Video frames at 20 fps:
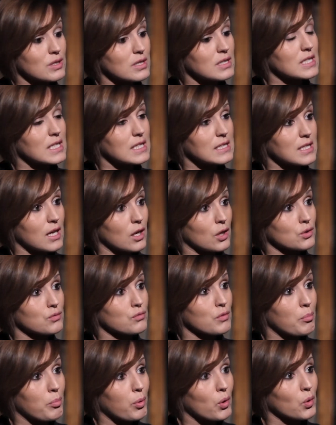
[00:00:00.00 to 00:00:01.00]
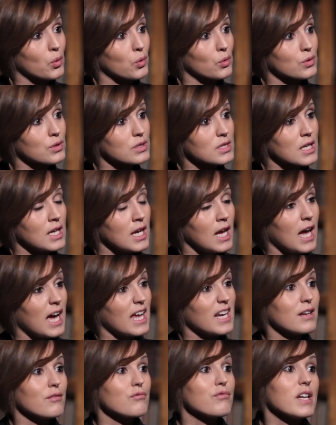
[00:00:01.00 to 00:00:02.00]
the detailed report,
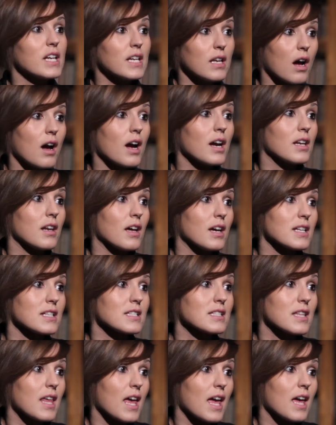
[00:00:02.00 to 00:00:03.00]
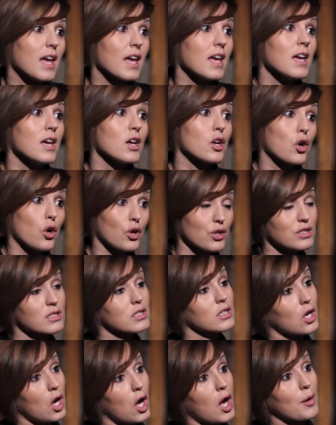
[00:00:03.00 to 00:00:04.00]
and it really highlights their cost
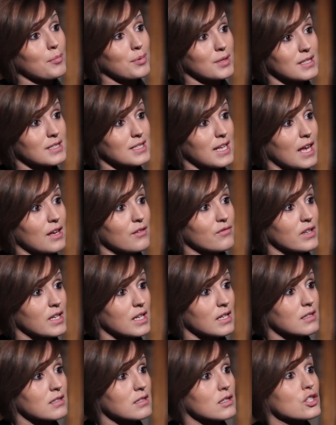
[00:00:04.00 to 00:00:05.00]
and carbon savings